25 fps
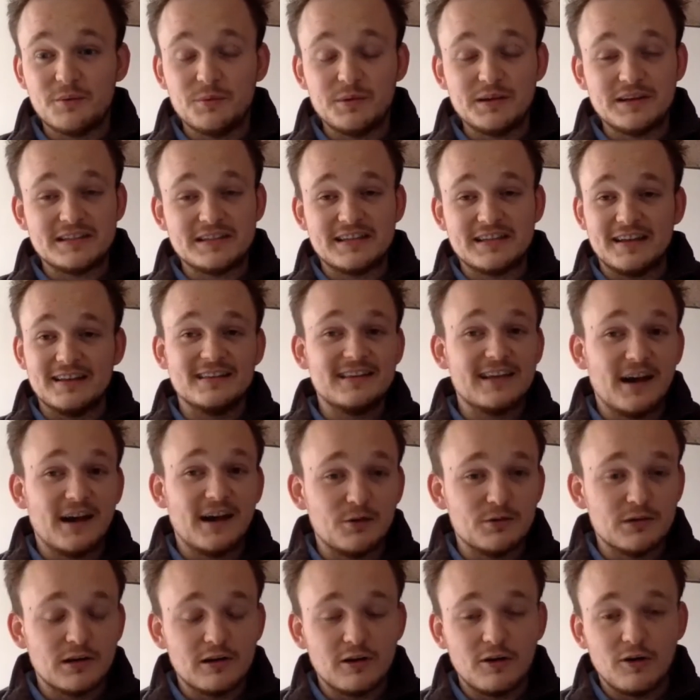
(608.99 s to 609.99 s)
We sit
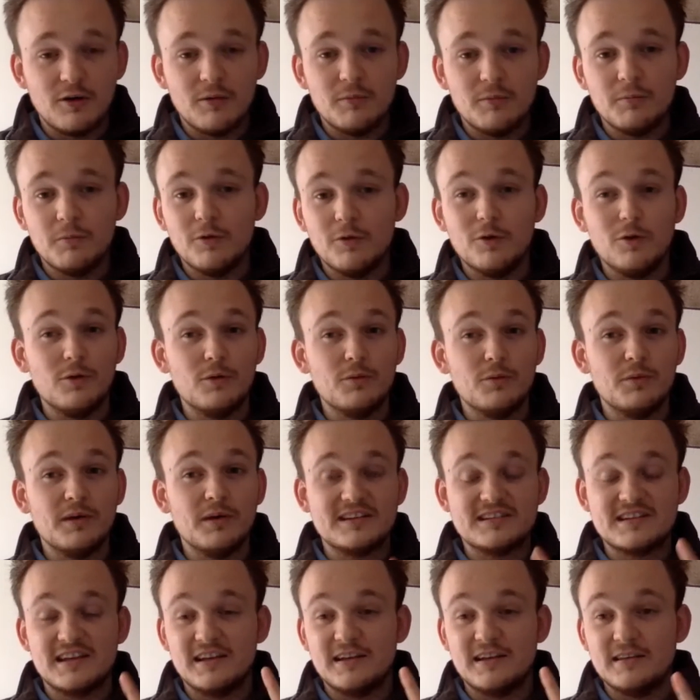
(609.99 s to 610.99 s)
down a lot more. We're
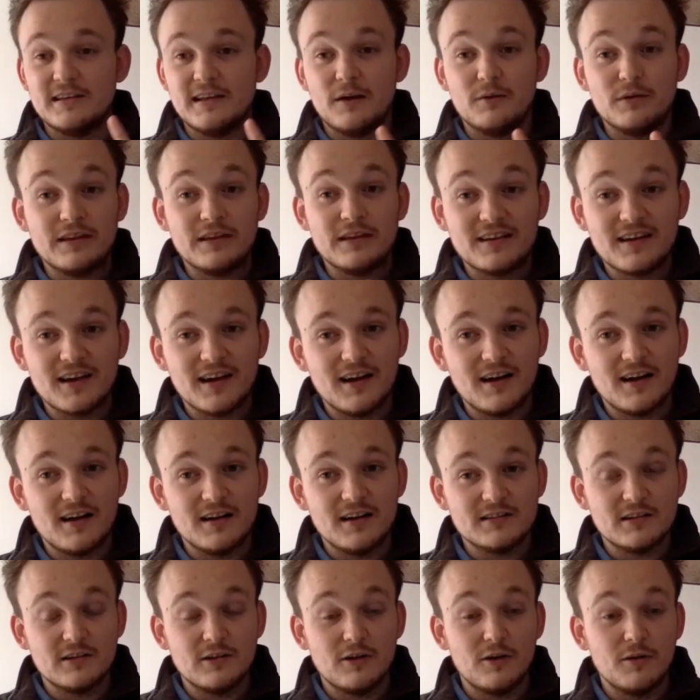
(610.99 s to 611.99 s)
sitting down in
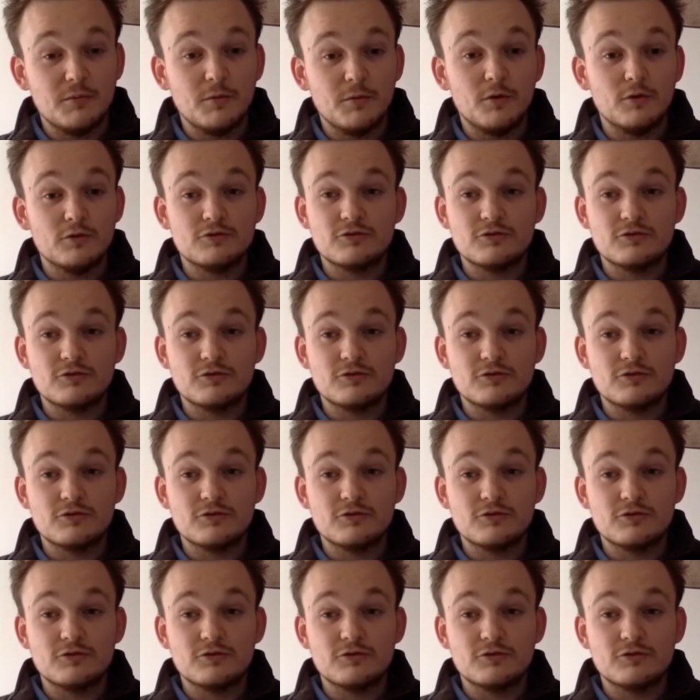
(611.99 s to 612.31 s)
cars a lot more.